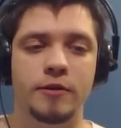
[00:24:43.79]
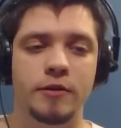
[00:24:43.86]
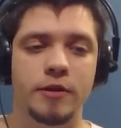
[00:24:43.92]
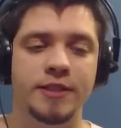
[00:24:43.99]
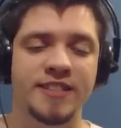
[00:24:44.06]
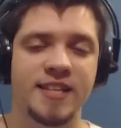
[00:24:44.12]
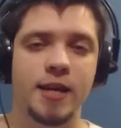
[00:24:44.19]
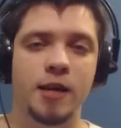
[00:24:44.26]
is
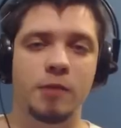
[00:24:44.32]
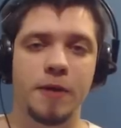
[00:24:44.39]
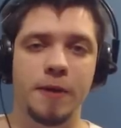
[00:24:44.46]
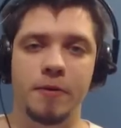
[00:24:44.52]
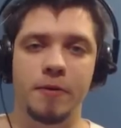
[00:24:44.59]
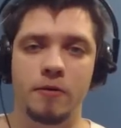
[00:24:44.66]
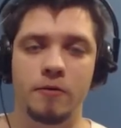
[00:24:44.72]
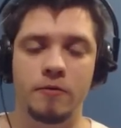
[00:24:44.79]
kill
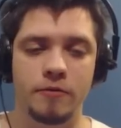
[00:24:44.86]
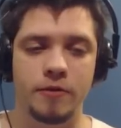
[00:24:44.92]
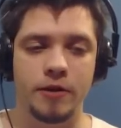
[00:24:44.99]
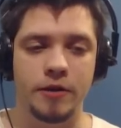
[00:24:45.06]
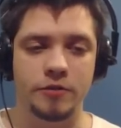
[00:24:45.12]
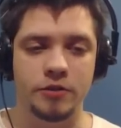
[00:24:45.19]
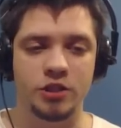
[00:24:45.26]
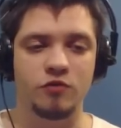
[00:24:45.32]
people
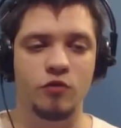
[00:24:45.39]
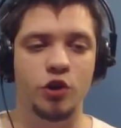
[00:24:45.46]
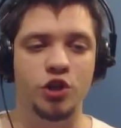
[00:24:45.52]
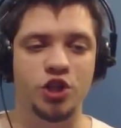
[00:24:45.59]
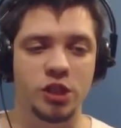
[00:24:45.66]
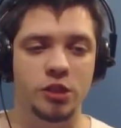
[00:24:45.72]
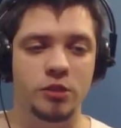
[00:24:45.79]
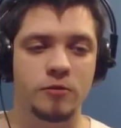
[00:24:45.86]
and destroy shit.